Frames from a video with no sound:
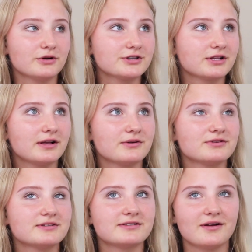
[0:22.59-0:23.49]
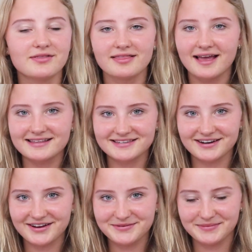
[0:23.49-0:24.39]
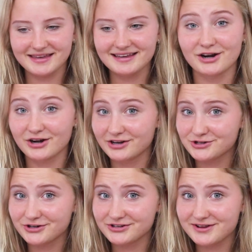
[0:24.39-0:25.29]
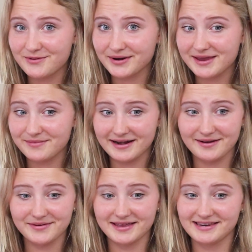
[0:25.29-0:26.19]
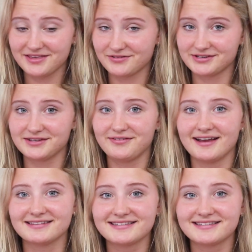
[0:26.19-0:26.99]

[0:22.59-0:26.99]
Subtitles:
door's closed, all the lights are on me. Air conditioner is not working right now, and neither is the fan,